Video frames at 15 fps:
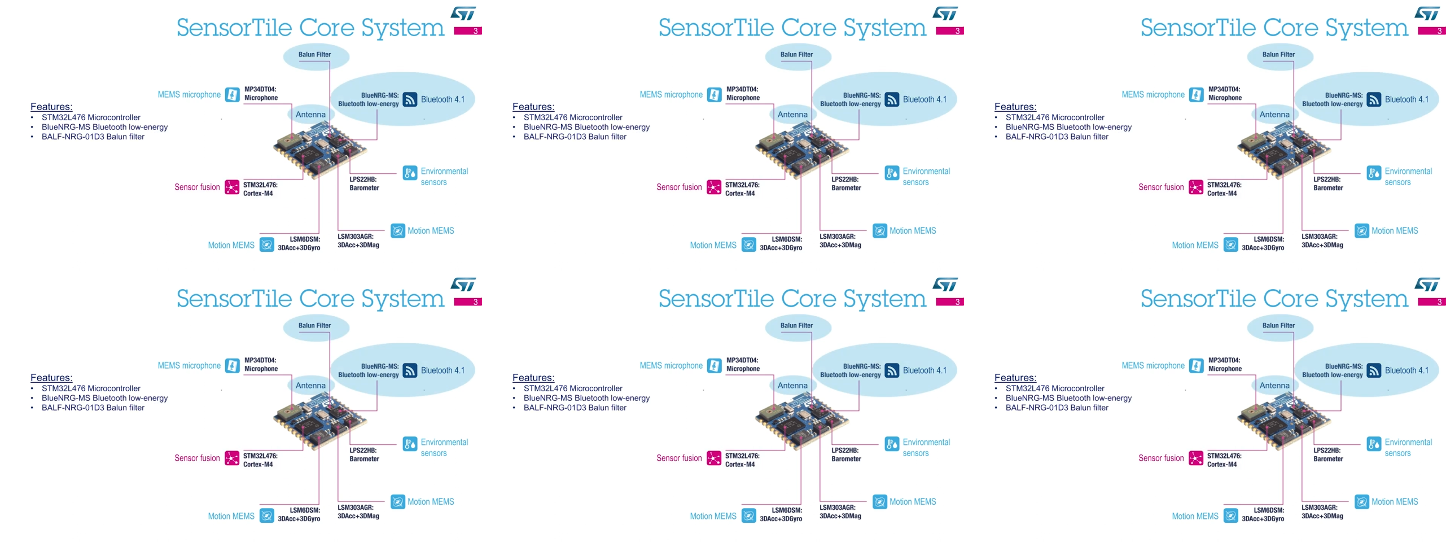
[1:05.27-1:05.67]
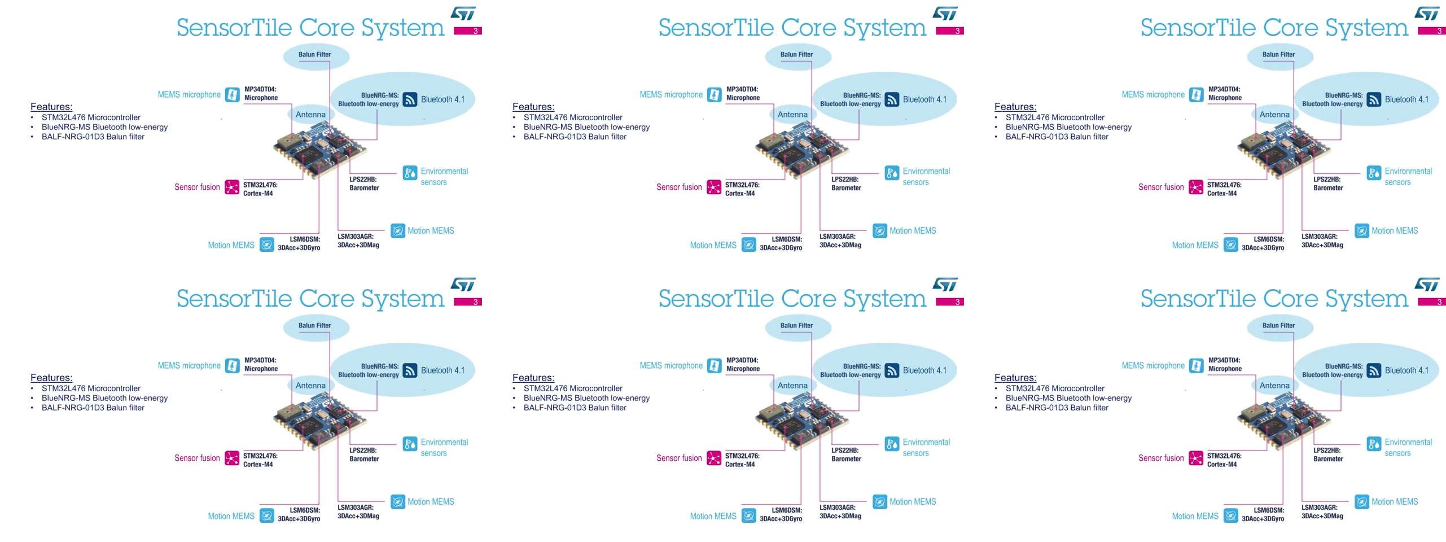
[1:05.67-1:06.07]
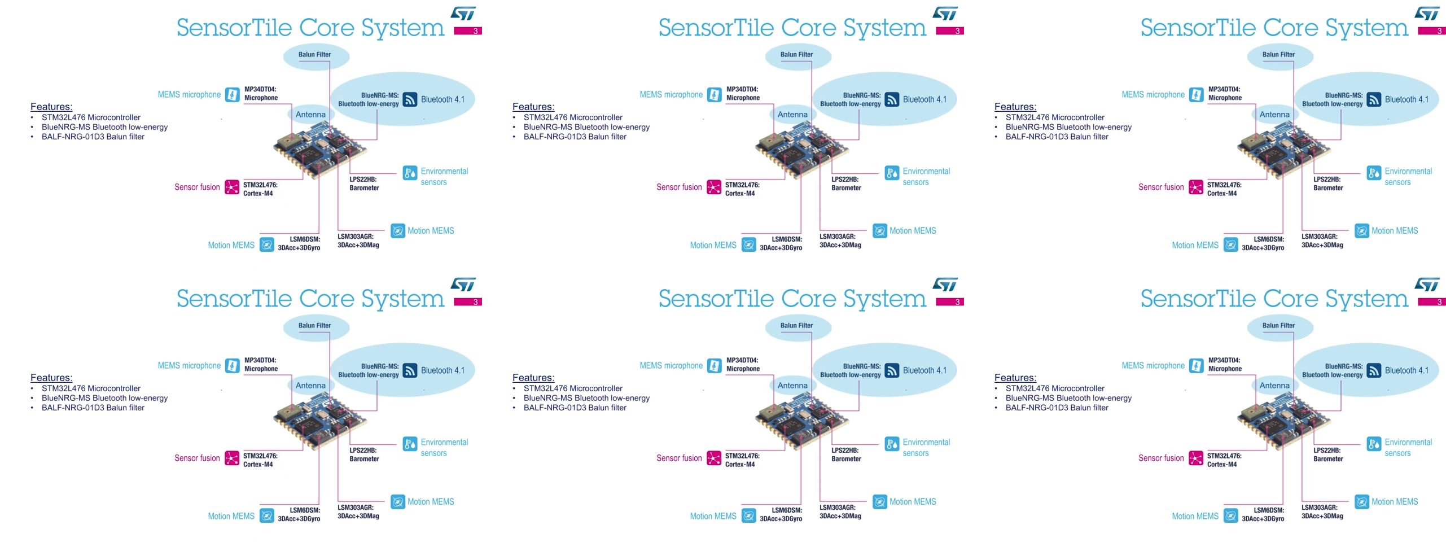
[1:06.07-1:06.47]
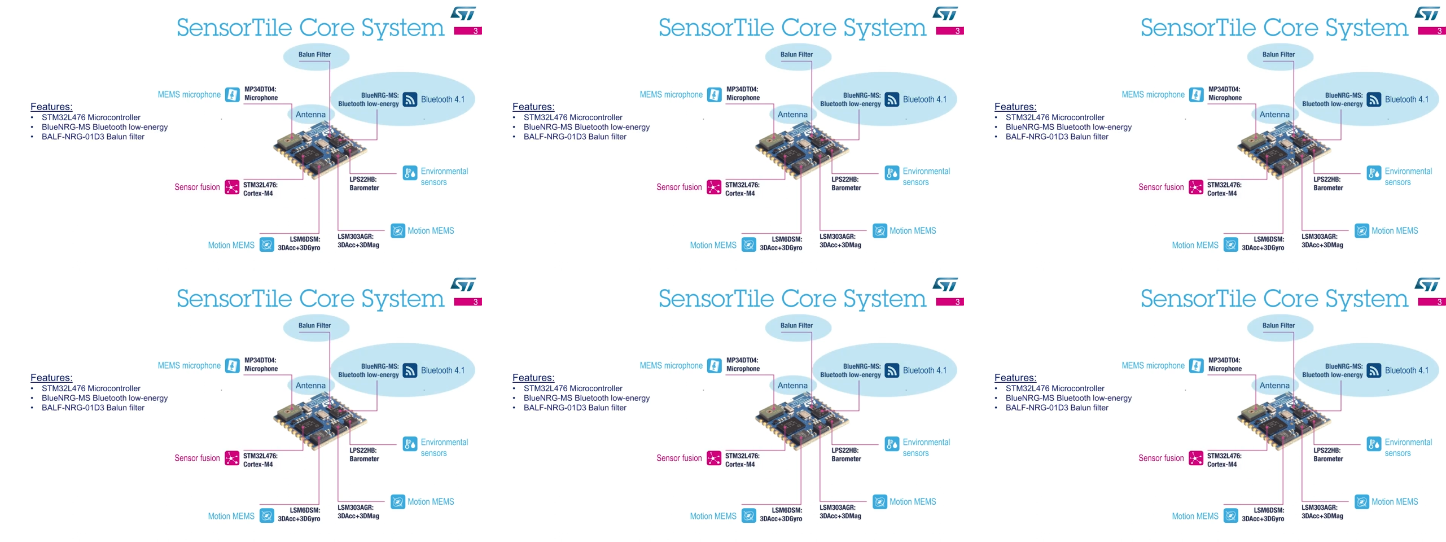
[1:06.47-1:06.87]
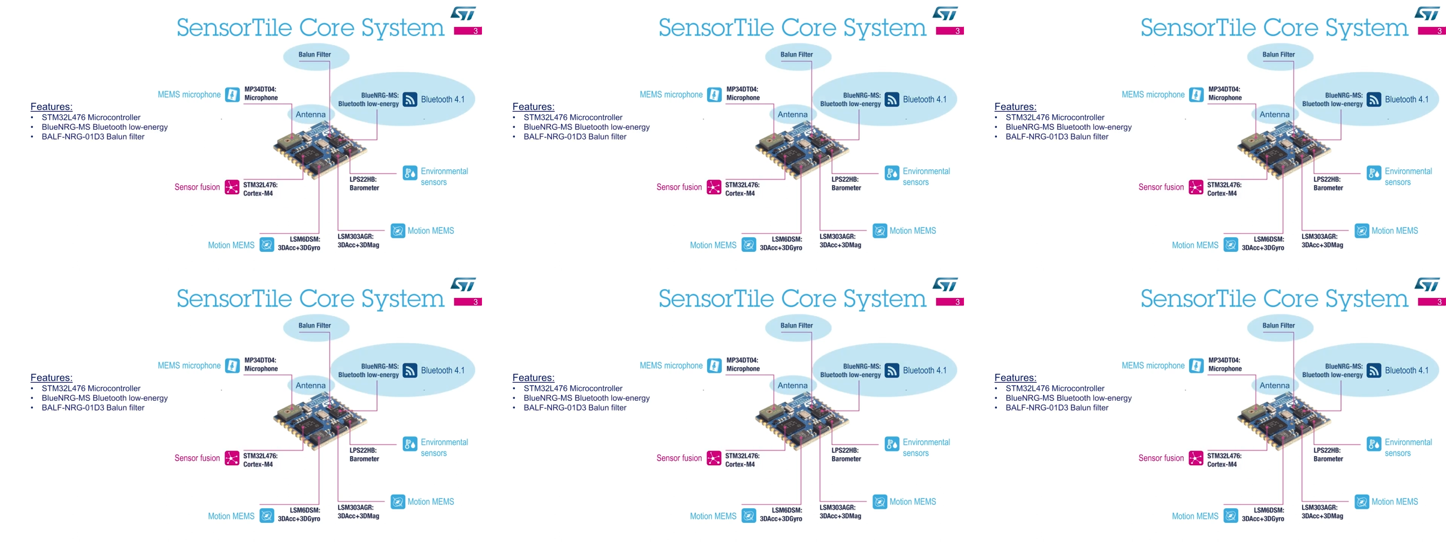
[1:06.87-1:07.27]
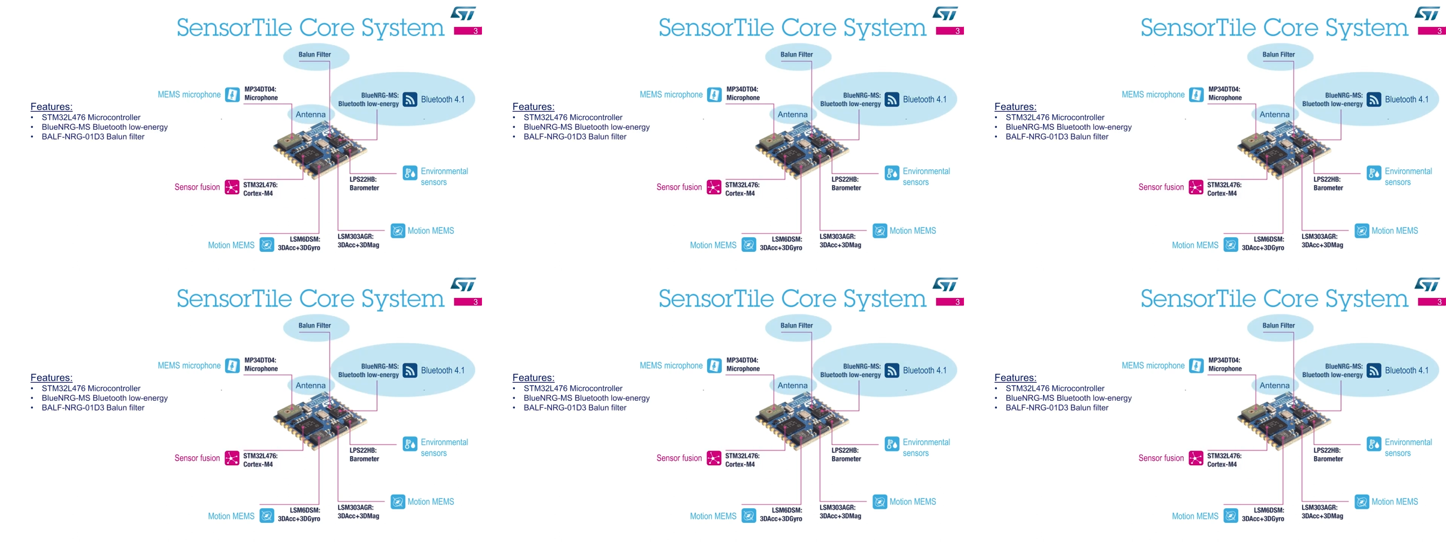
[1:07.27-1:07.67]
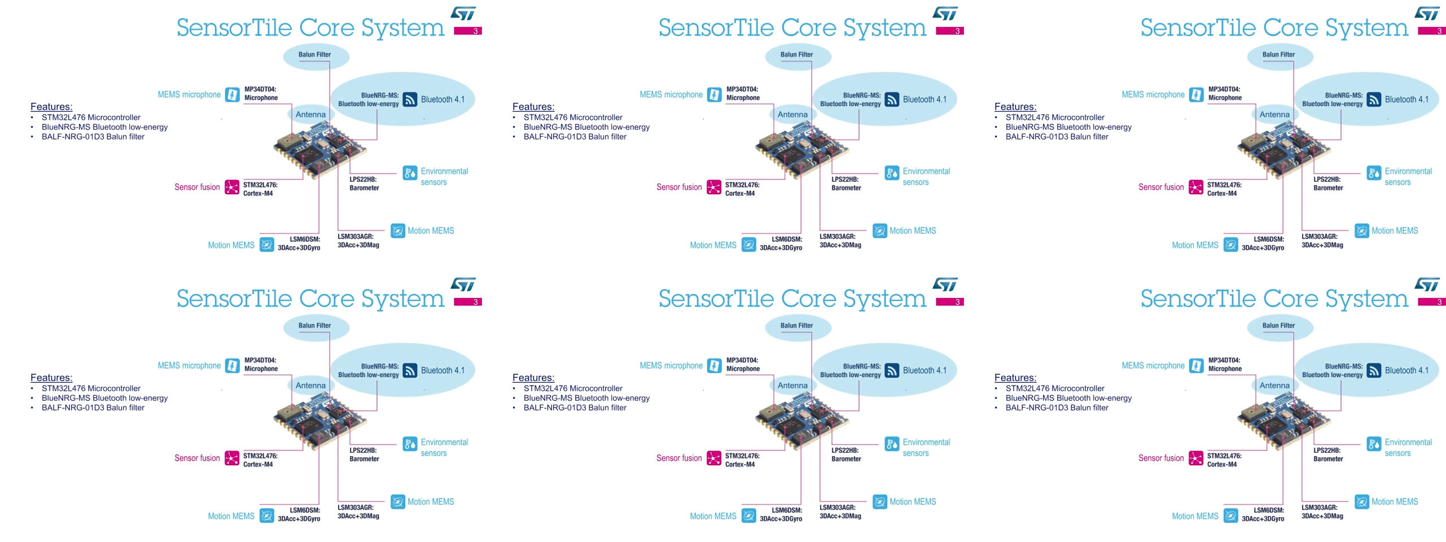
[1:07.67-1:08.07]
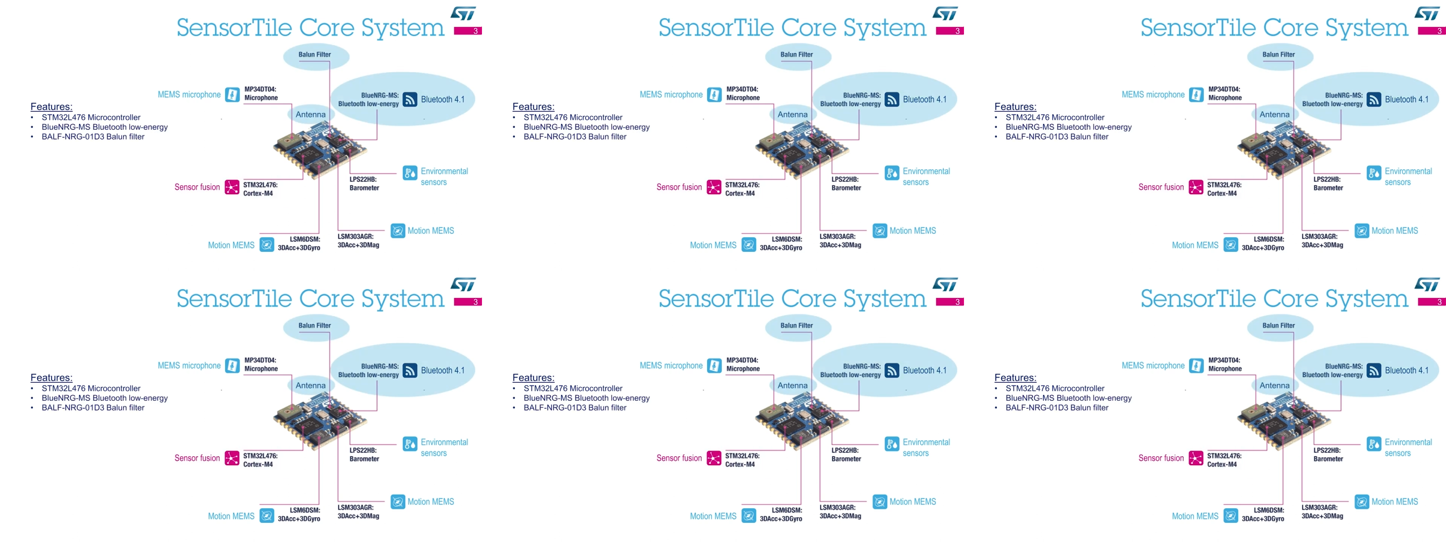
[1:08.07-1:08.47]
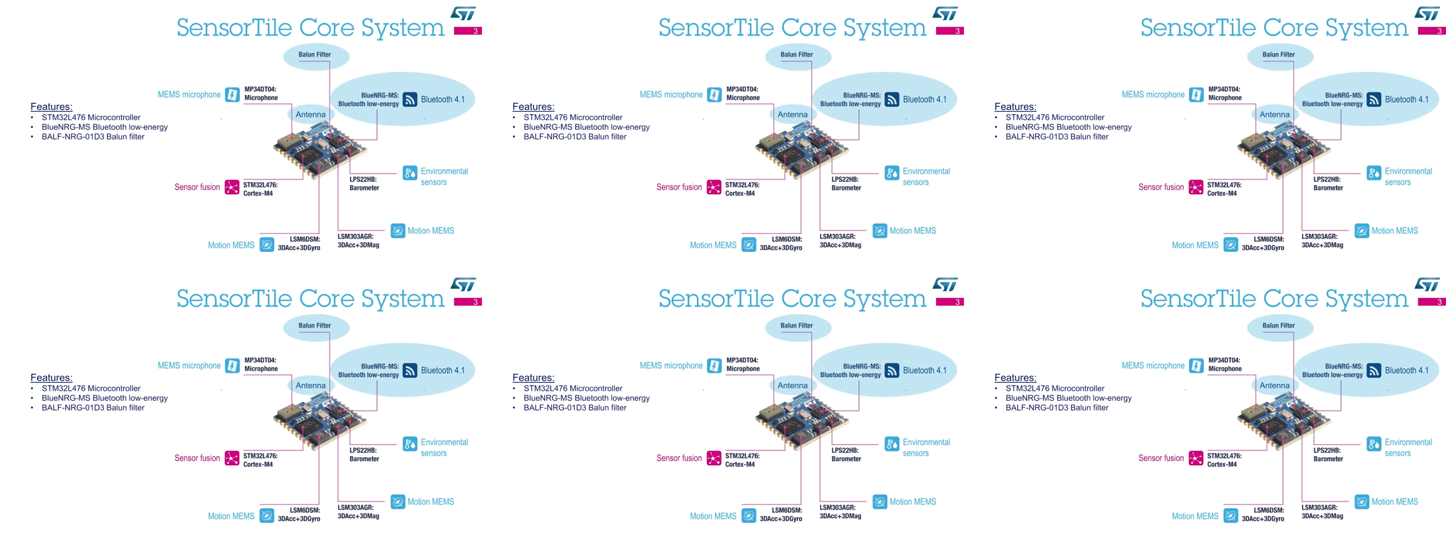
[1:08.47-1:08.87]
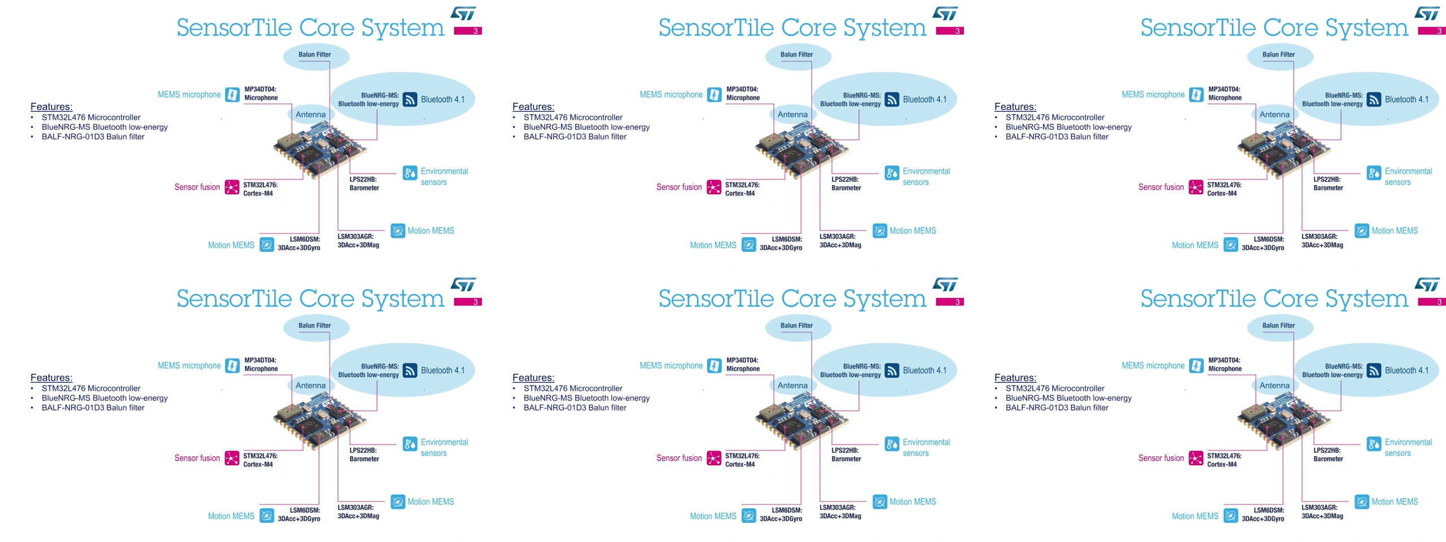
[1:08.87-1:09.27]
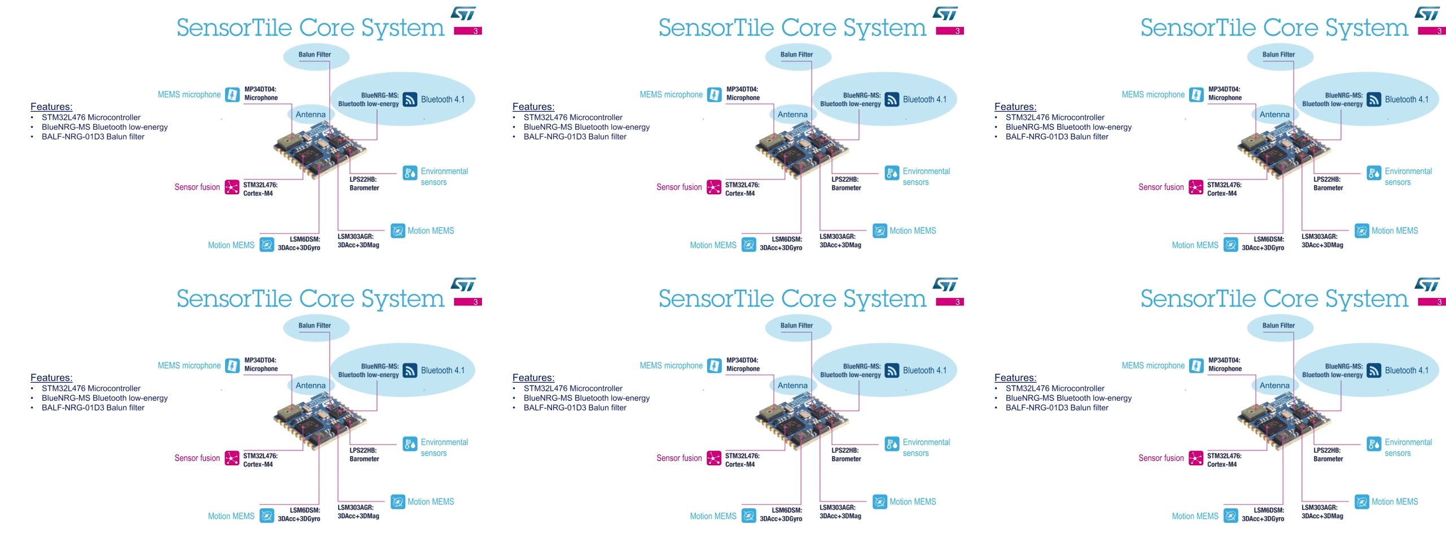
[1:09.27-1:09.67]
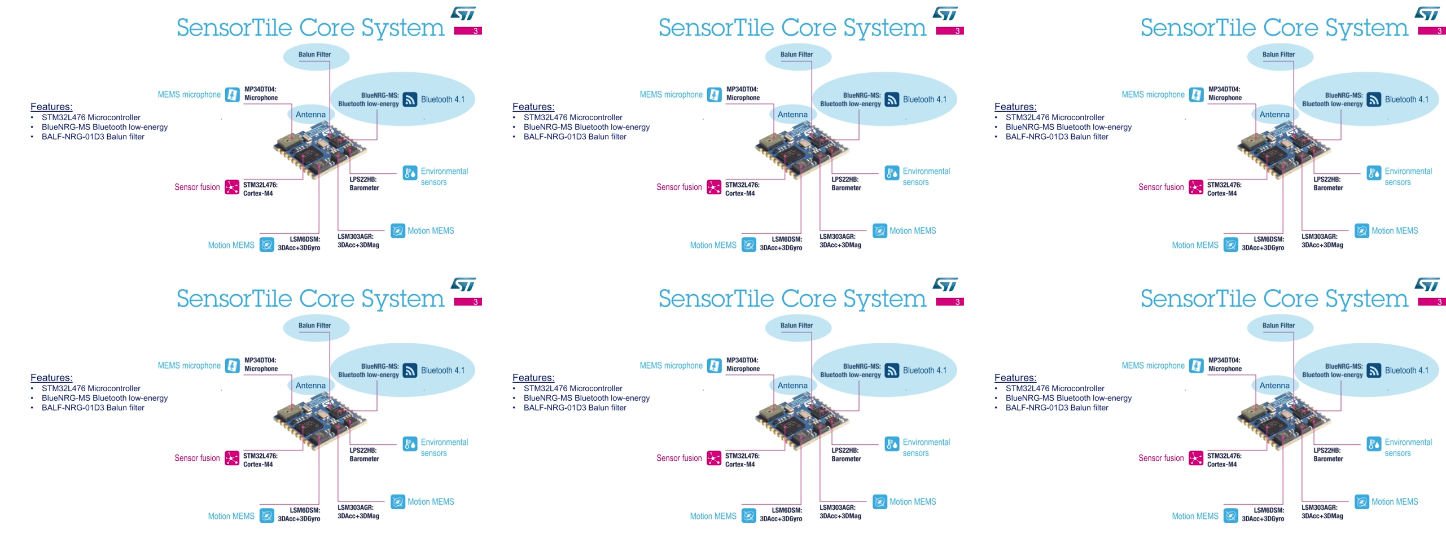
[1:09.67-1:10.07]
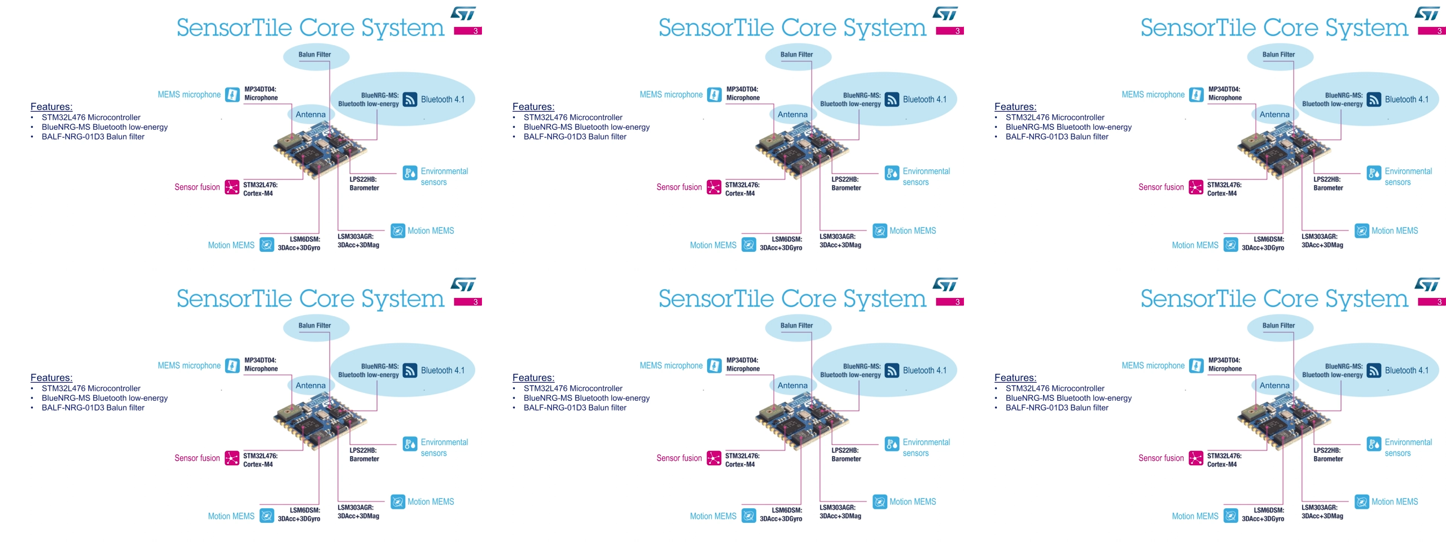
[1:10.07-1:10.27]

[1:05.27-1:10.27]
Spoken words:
[unreadable: no face in view]